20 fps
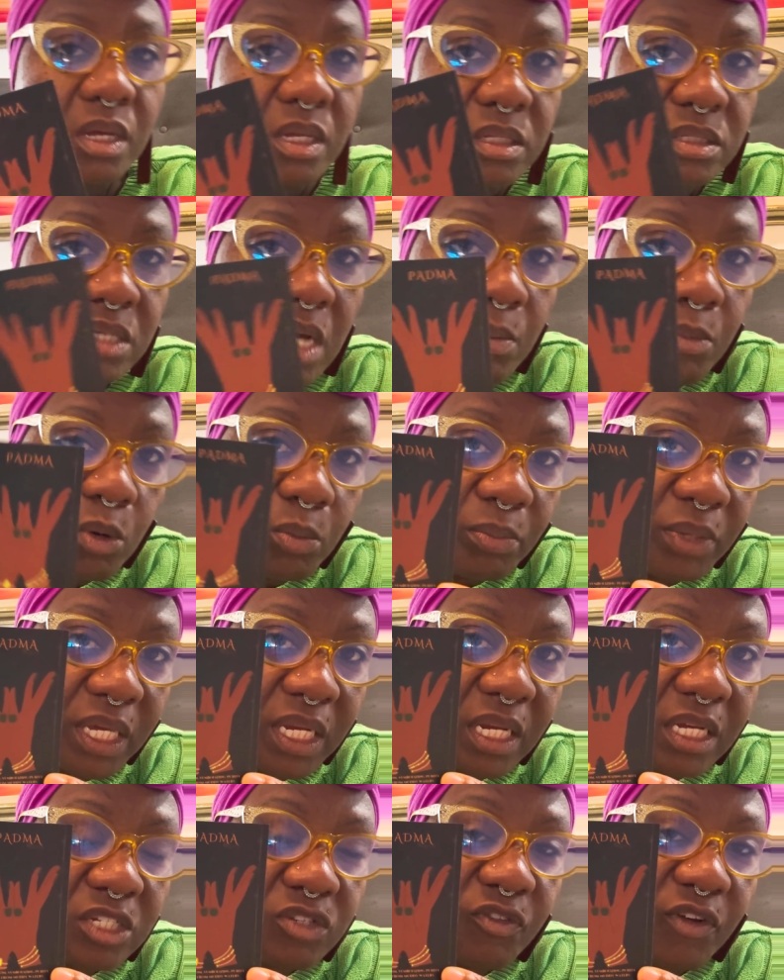double
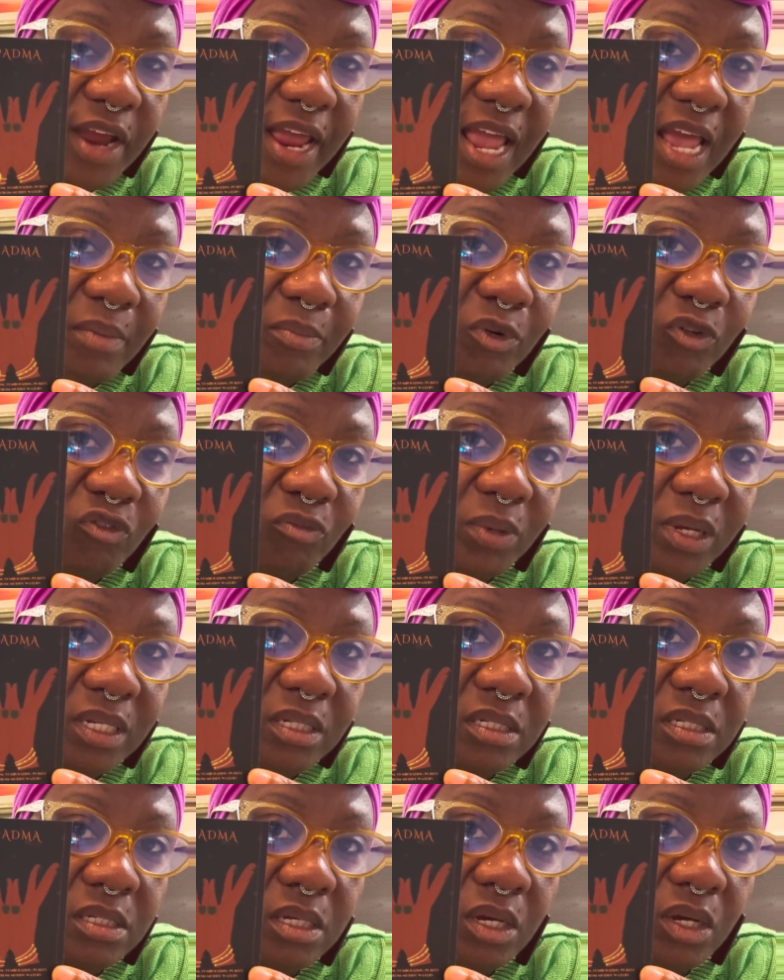meanings for hand
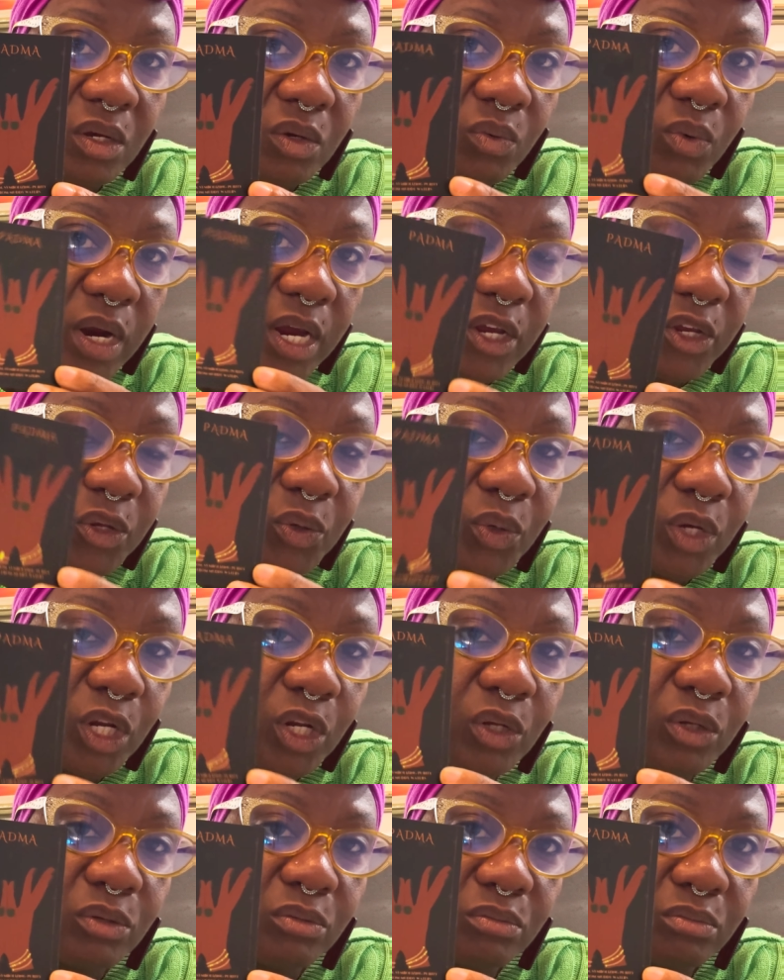movements, right? You
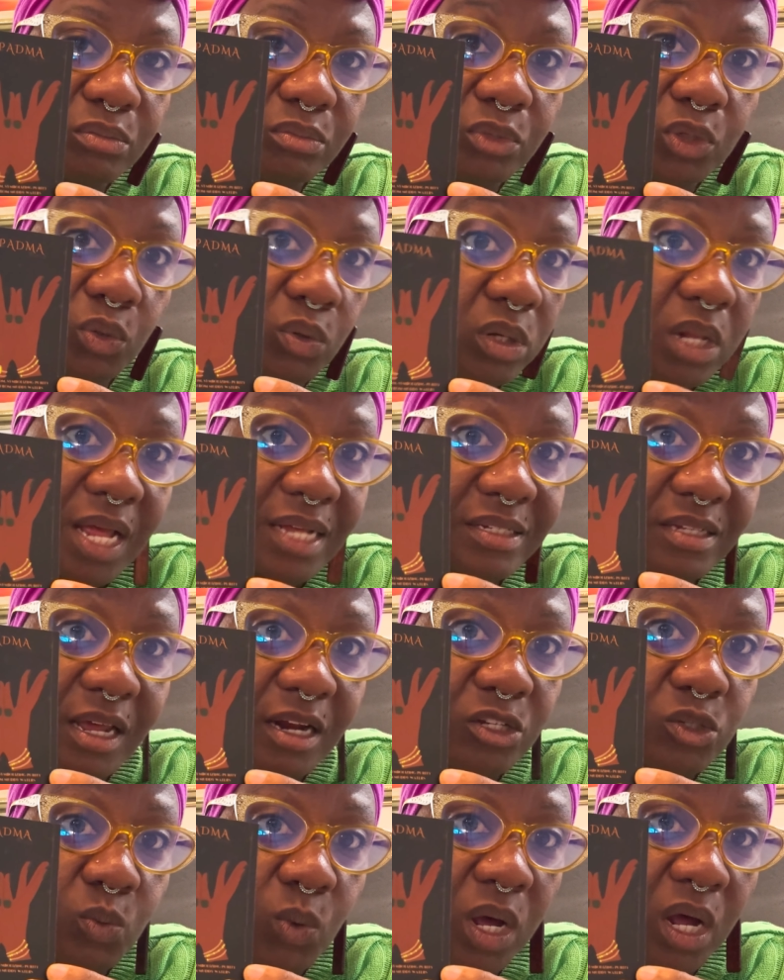can utilize that
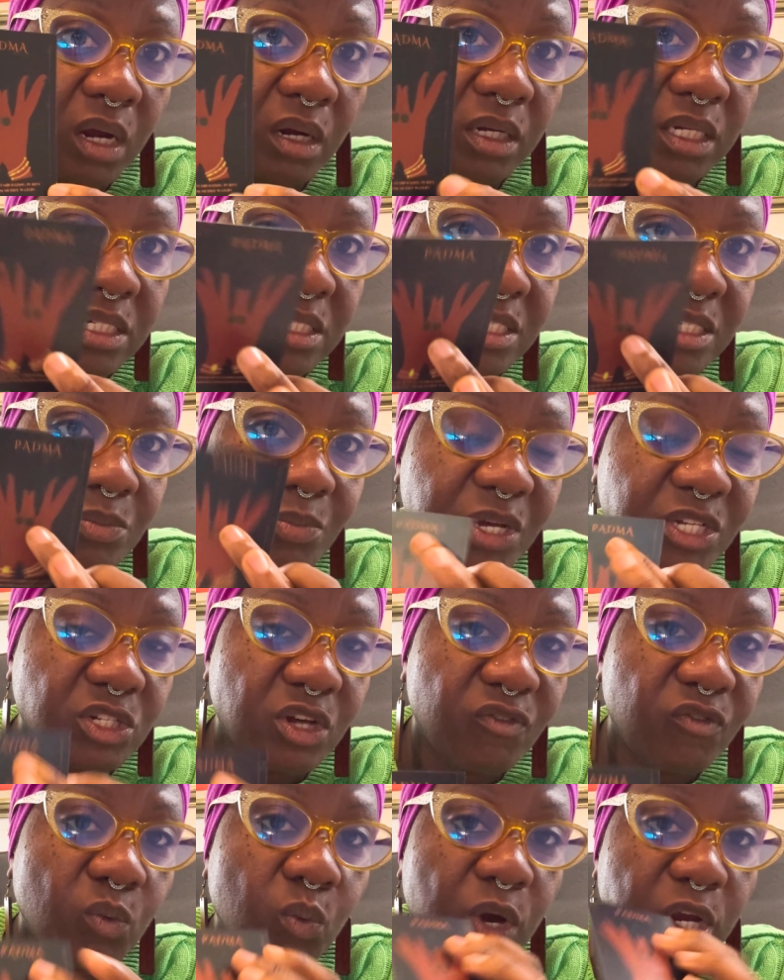as well. It's just based
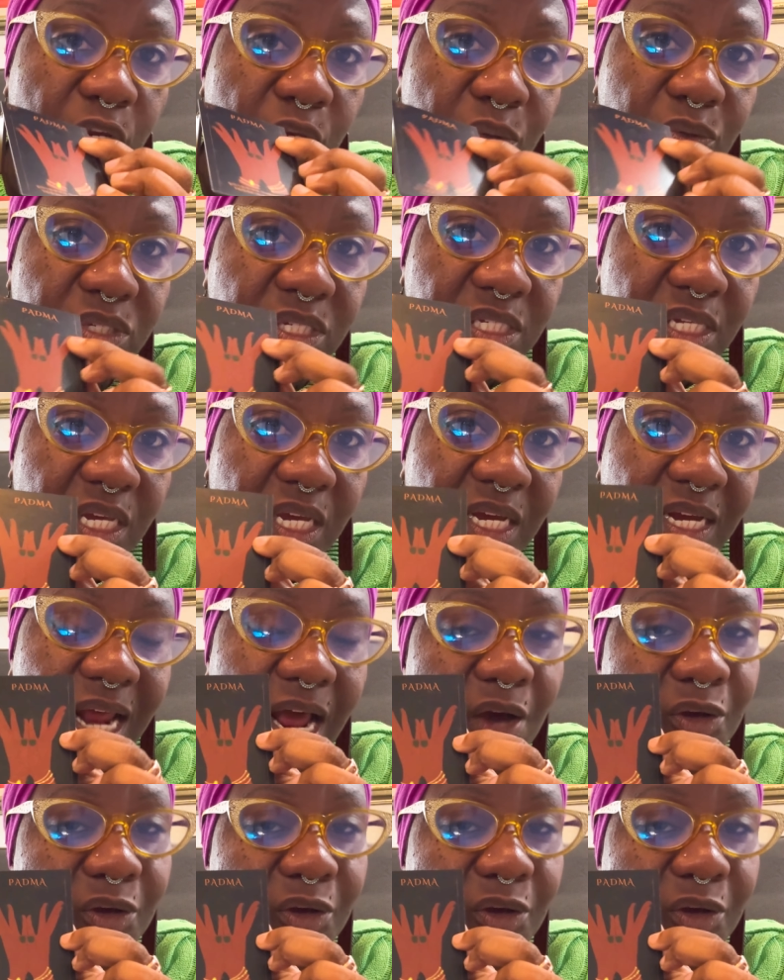off of what you see and how